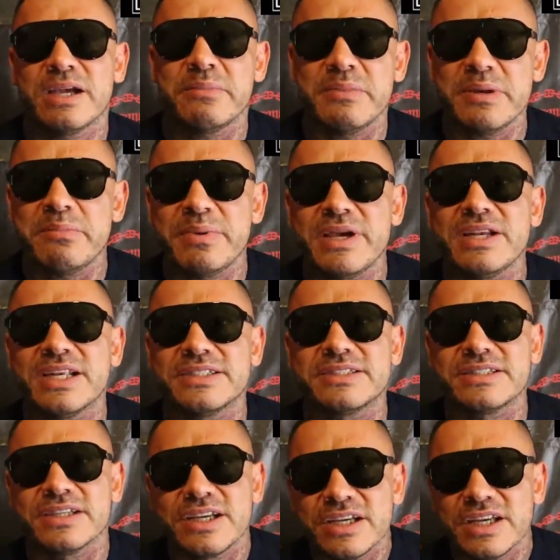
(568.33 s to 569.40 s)
And me being
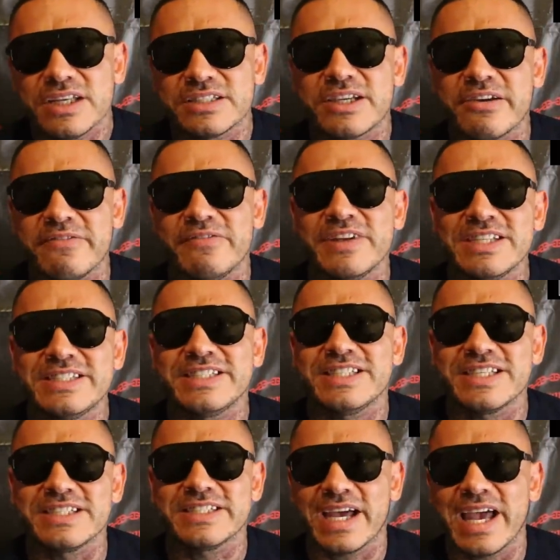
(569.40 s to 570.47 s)
as convincing
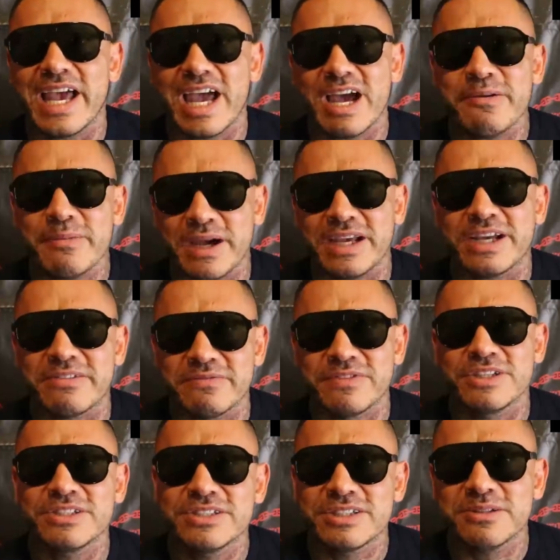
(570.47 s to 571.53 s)
as I am, I
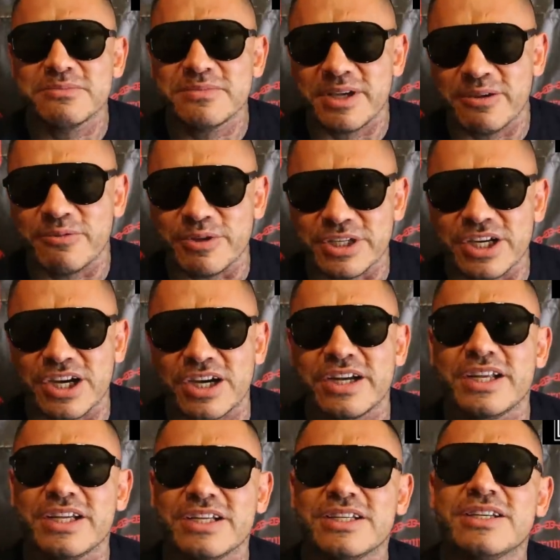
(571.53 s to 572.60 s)
convinced them and we
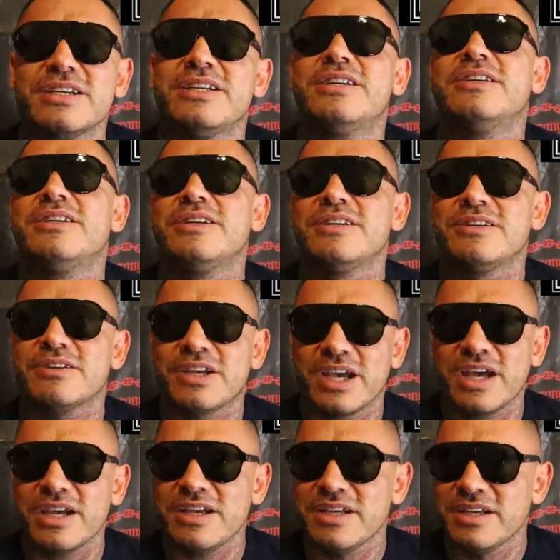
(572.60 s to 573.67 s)
cut it.
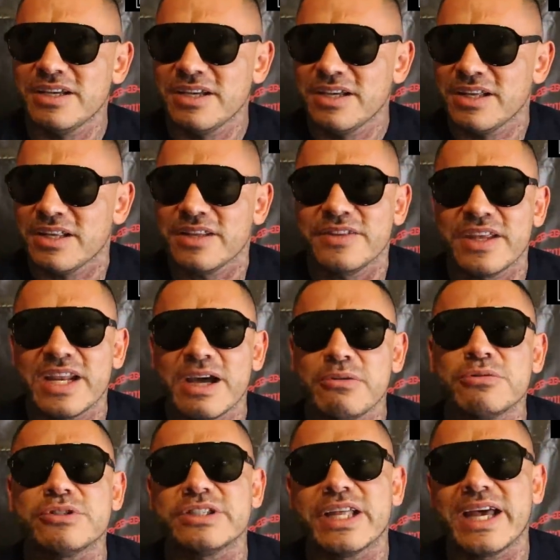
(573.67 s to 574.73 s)
Okay? Then
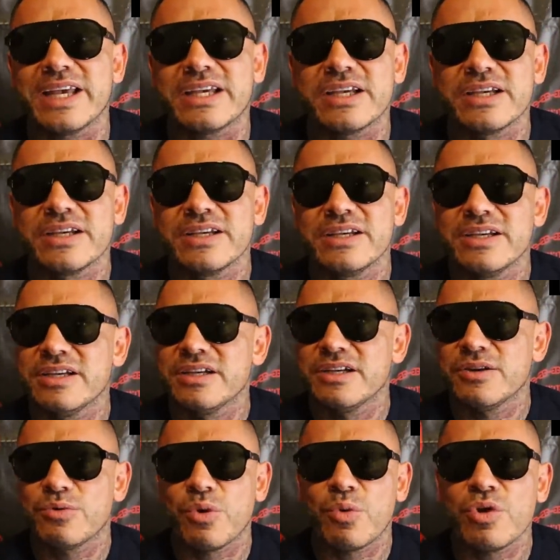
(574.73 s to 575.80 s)
I was like,
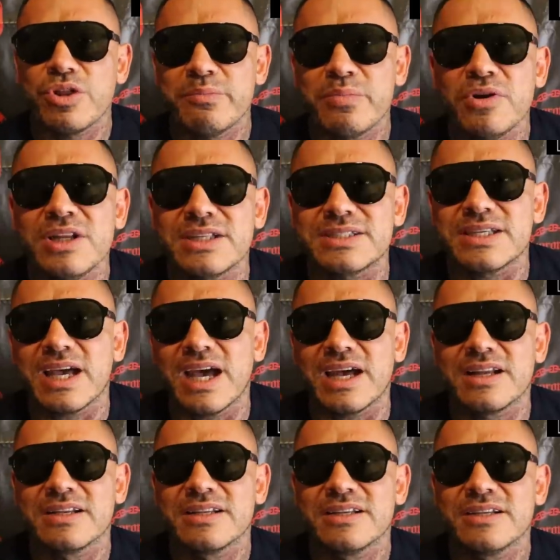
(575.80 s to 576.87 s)
where were the bullets
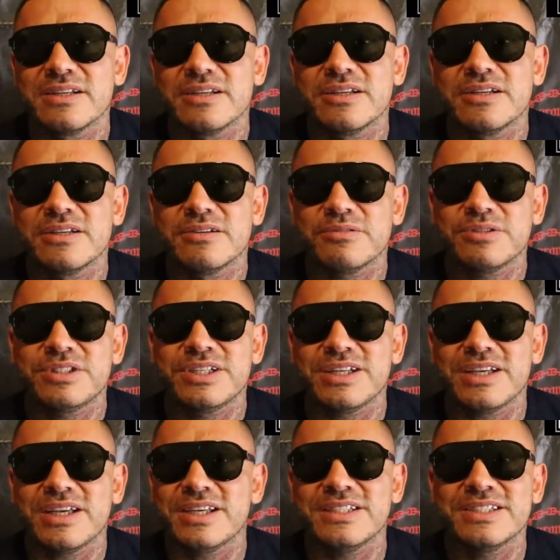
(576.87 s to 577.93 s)
at? Well,
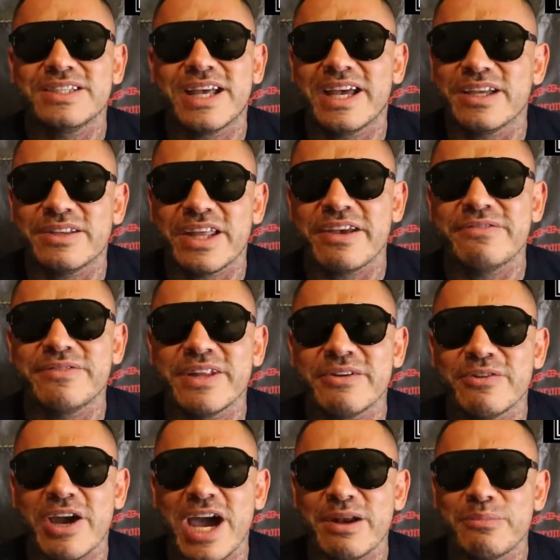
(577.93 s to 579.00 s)
she, he's like, they've
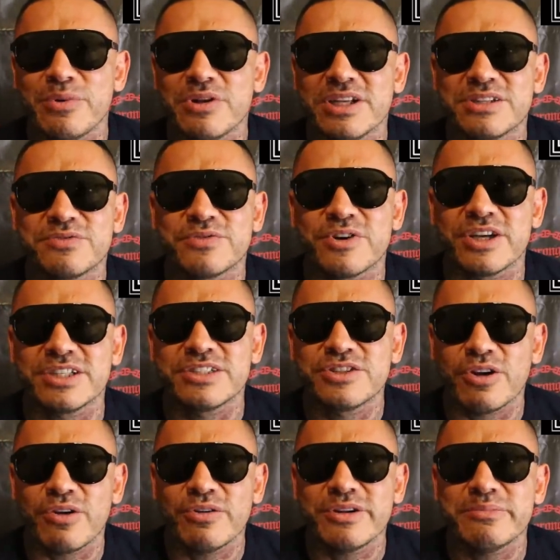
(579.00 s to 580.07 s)
never had bullets for it. It's
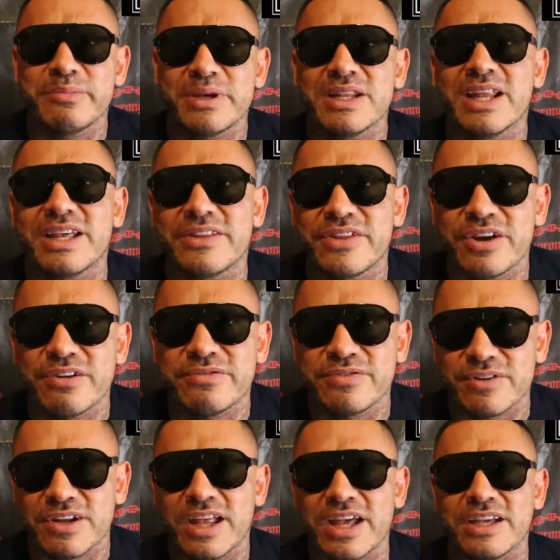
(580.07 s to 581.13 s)
only been like there
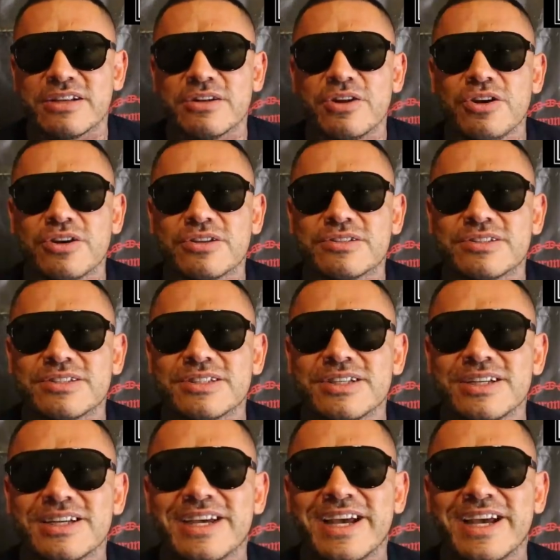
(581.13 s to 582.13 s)
for like looks.